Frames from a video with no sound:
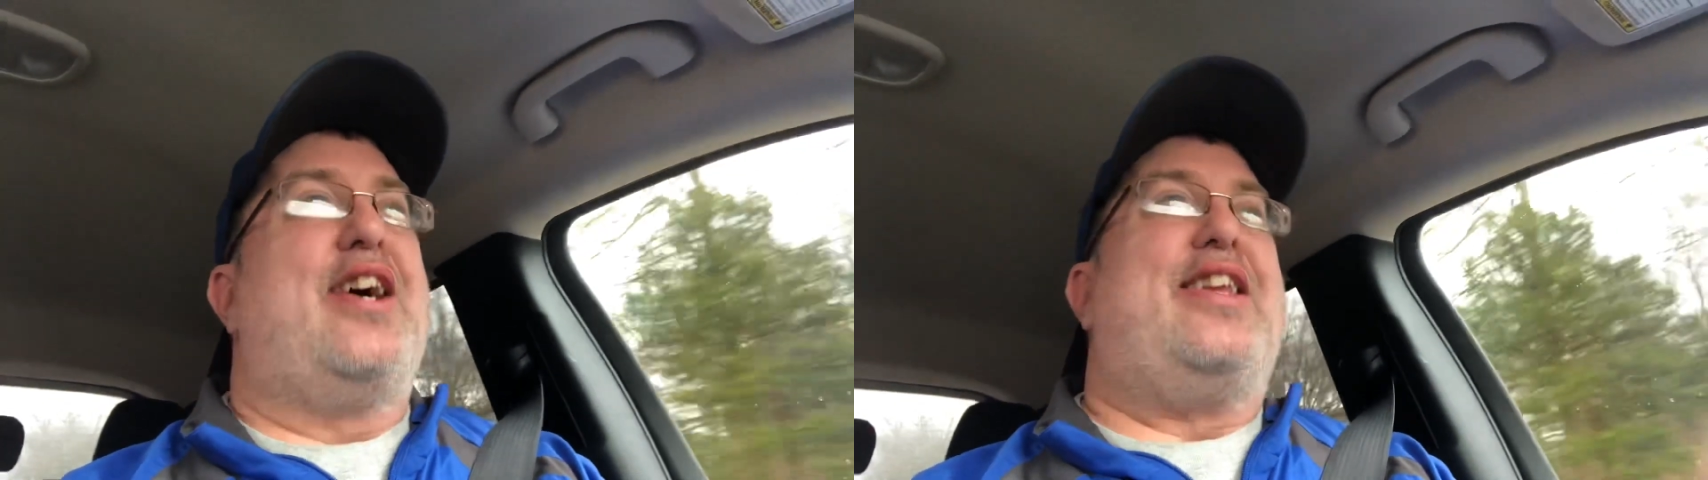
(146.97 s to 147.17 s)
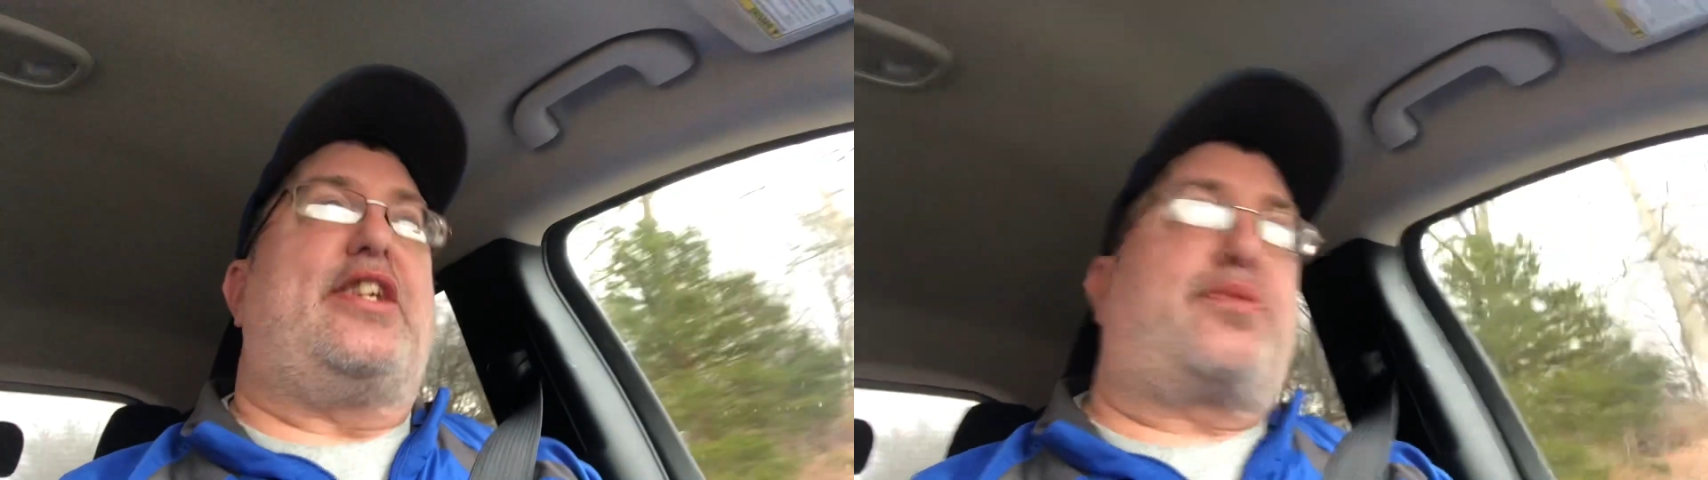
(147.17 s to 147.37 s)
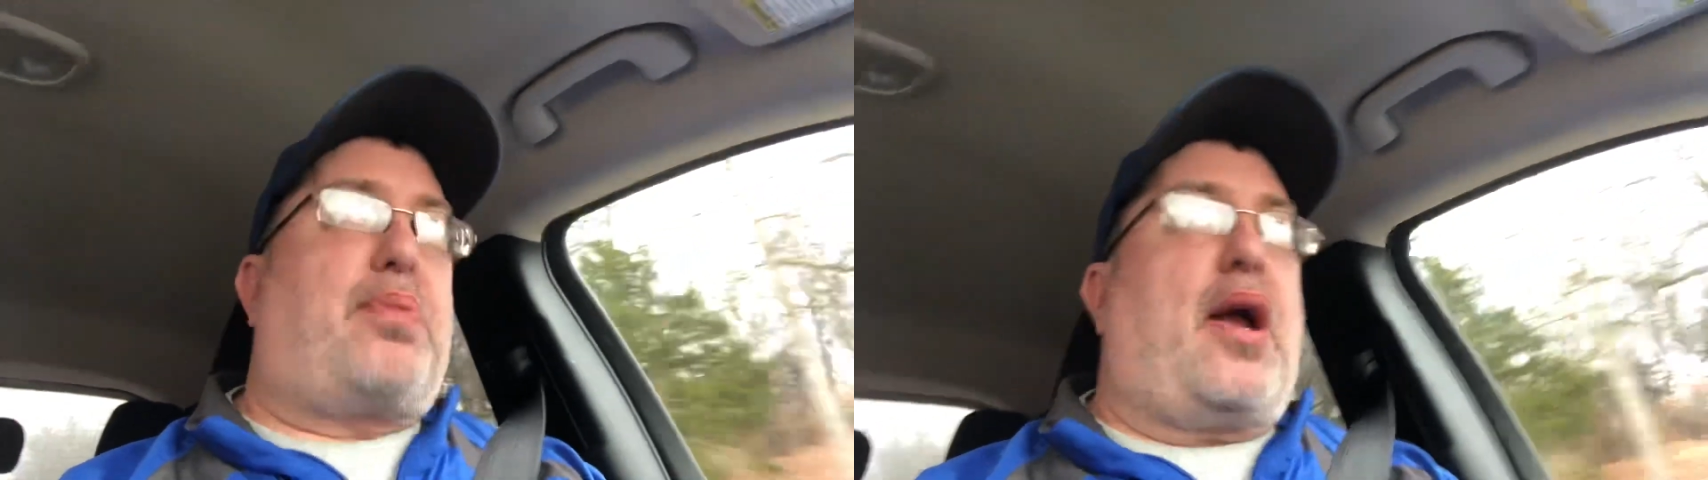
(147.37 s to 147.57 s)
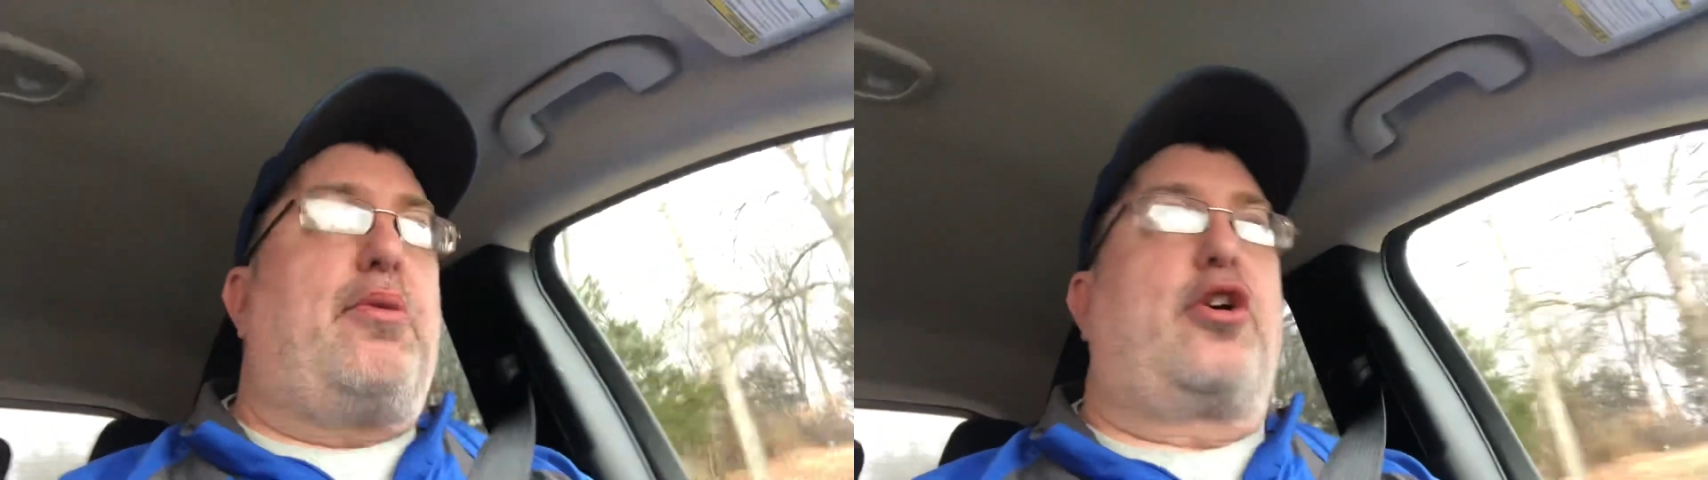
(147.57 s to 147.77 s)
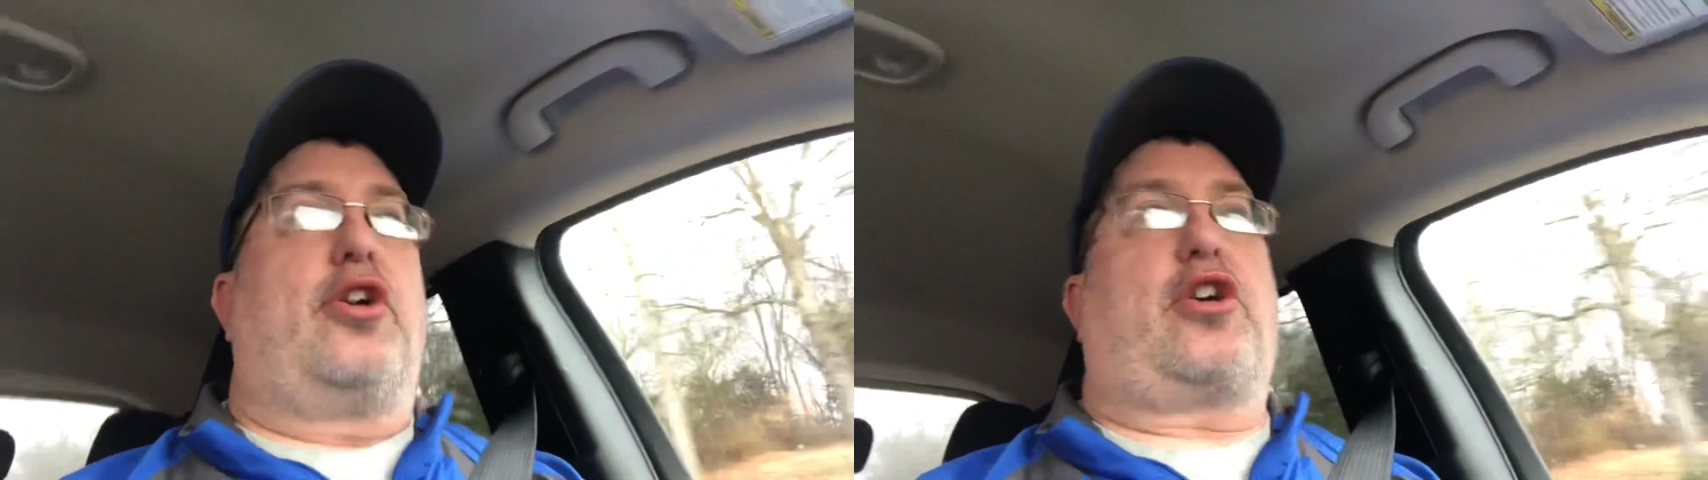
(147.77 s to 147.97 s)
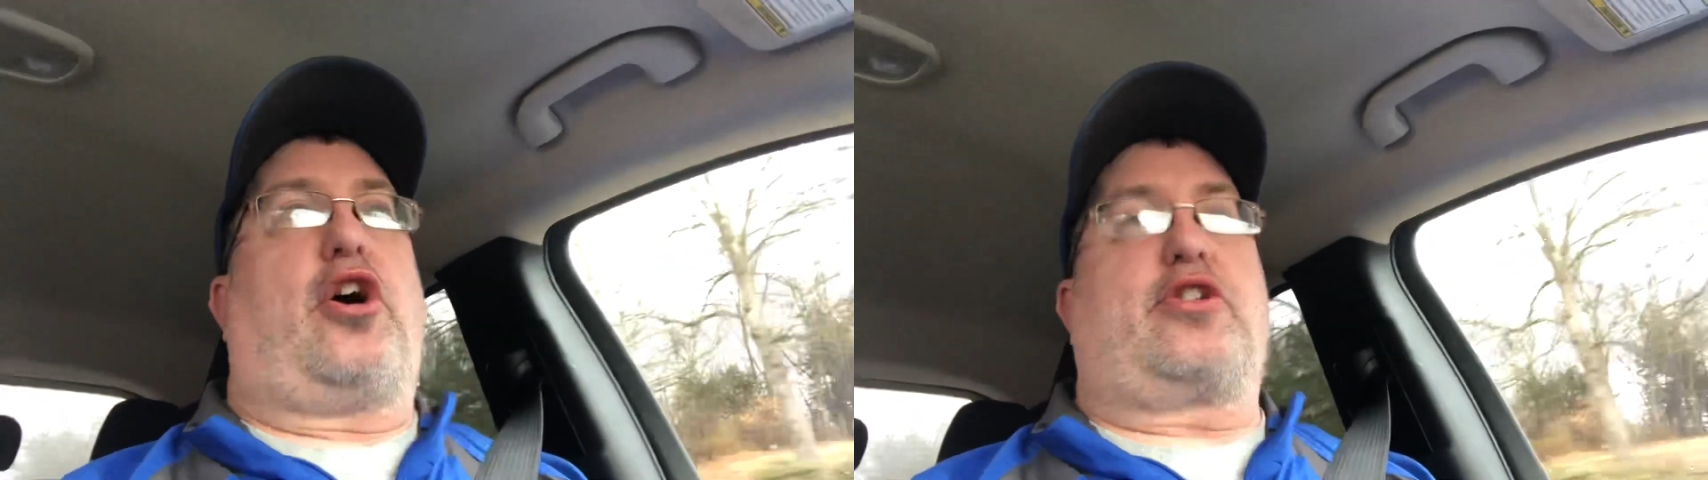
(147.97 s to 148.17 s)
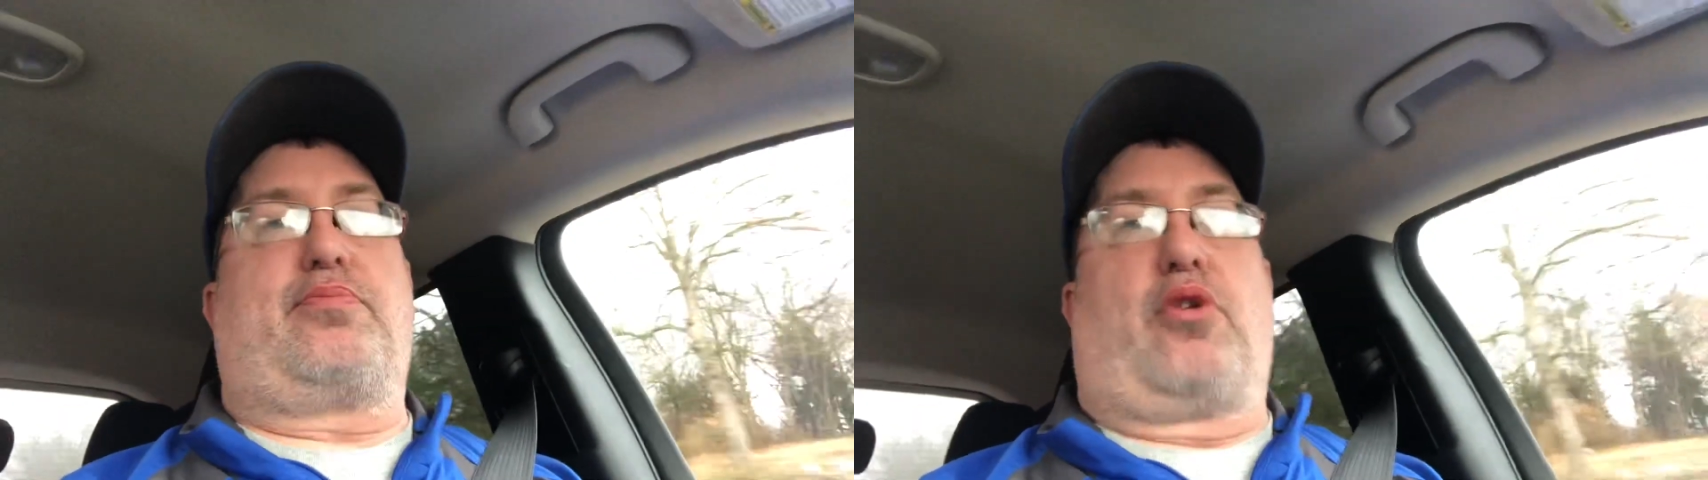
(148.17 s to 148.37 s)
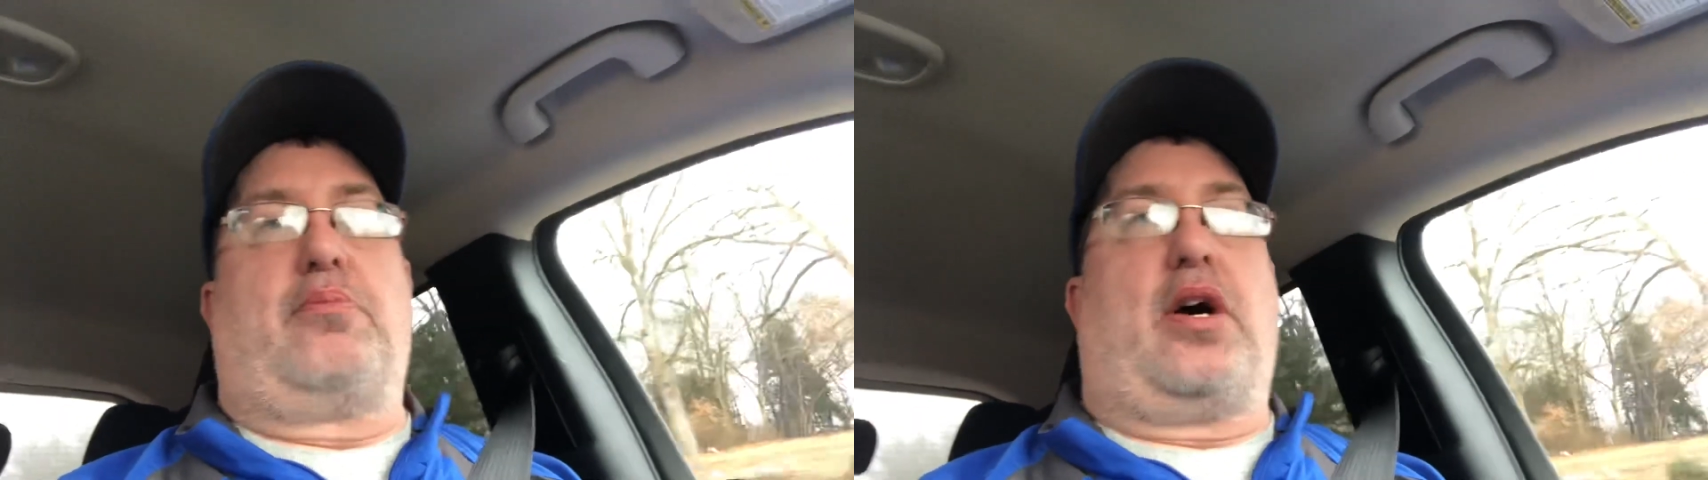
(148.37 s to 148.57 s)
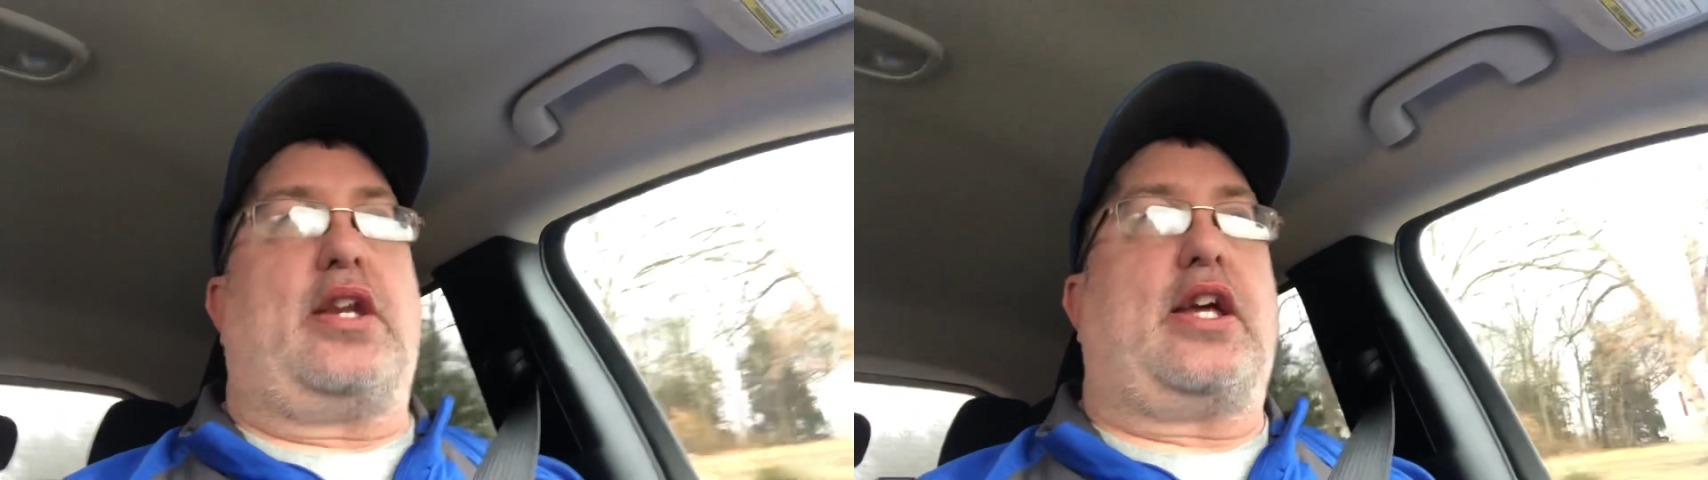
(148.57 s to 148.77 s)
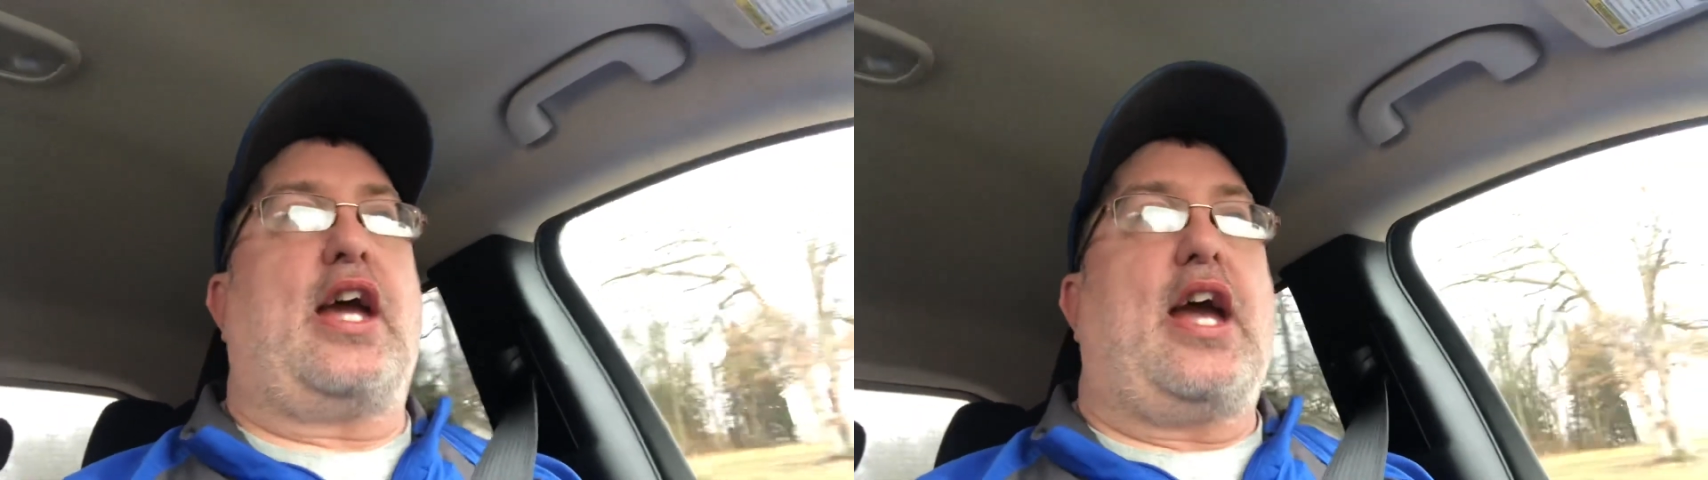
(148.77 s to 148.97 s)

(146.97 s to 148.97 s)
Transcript: that's probably going to cost more money.